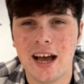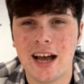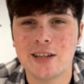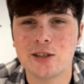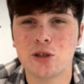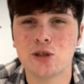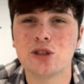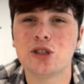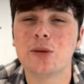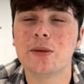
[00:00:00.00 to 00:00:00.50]
I
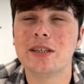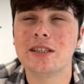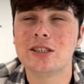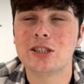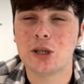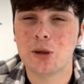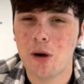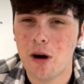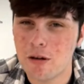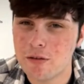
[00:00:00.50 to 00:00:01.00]
don't do it
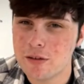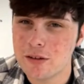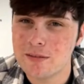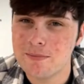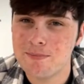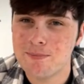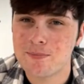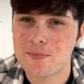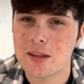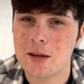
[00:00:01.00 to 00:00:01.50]
too
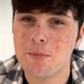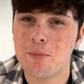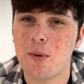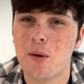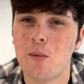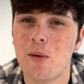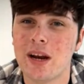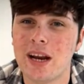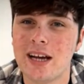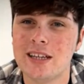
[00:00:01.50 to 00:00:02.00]
often,
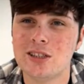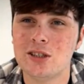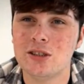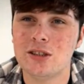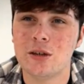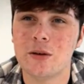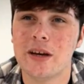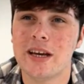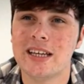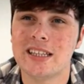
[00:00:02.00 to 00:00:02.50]
but when I do it,
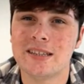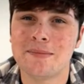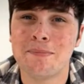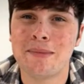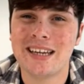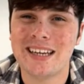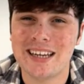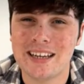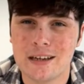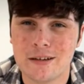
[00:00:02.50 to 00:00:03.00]
it's
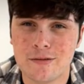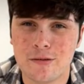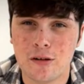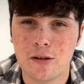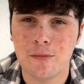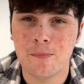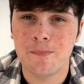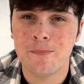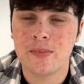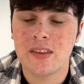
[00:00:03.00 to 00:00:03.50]

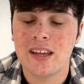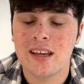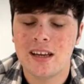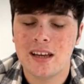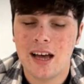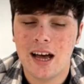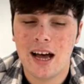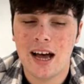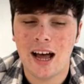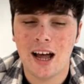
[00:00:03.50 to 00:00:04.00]
meaningful.
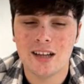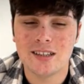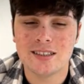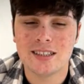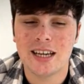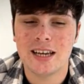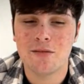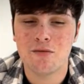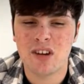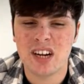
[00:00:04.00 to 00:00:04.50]
And
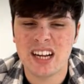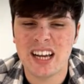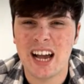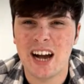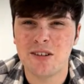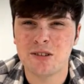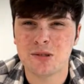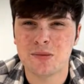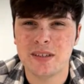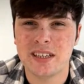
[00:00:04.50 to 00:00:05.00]
it really
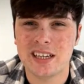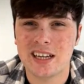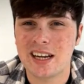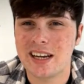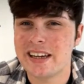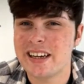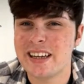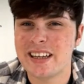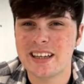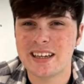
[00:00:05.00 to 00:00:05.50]
helps me
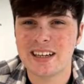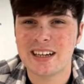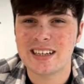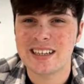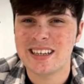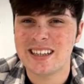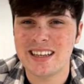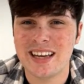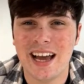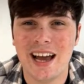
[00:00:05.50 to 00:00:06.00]
clear
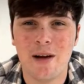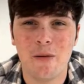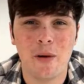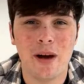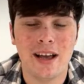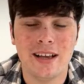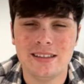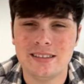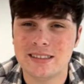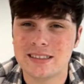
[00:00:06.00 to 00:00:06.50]
the
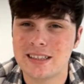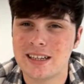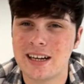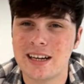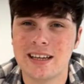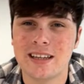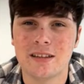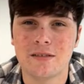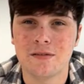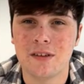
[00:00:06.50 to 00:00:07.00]
airways,
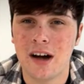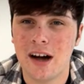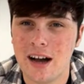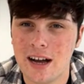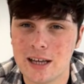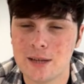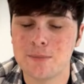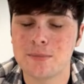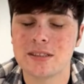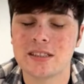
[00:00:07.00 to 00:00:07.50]
clear the
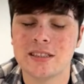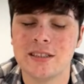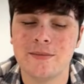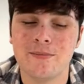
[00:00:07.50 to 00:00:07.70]
vibes.